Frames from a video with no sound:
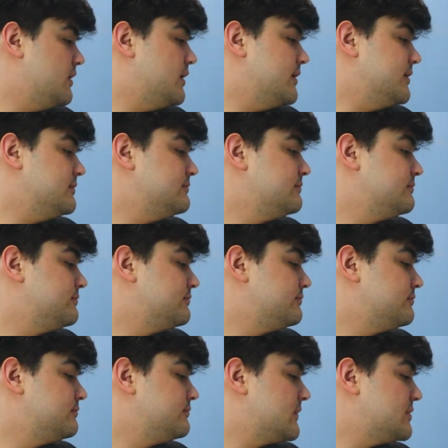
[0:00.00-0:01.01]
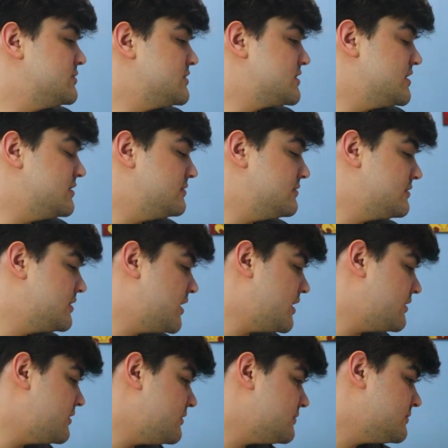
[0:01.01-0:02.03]
um I'm just kidding. I
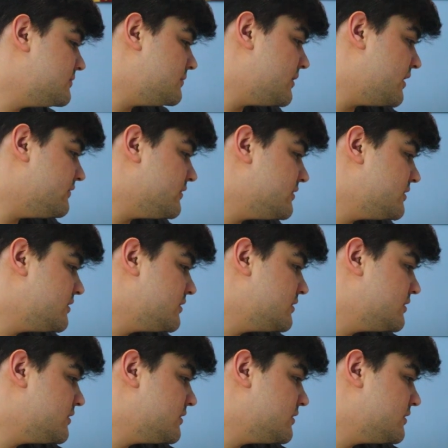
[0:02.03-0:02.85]
don't know, whatever.